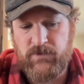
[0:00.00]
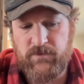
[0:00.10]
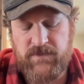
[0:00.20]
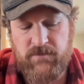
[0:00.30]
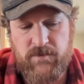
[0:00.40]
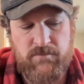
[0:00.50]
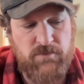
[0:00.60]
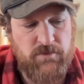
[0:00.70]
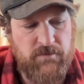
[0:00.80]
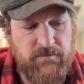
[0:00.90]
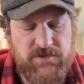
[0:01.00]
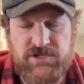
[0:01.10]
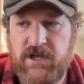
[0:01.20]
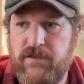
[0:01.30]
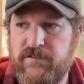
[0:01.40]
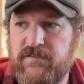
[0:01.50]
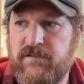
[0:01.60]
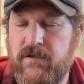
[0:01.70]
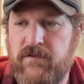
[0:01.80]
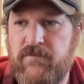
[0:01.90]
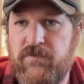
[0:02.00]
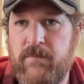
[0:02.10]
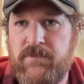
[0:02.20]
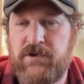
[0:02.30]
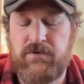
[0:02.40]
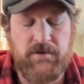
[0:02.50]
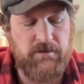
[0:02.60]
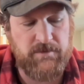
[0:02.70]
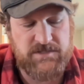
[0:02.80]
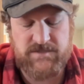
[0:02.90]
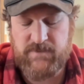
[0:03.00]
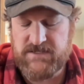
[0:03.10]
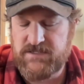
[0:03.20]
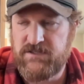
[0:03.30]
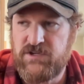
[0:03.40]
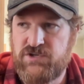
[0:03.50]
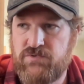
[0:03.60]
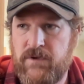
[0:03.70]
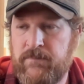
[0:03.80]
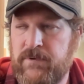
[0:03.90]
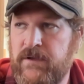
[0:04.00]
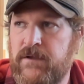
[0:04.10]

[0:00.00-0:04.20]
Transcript: where they remove shells from the krill, which is basically a shrimp.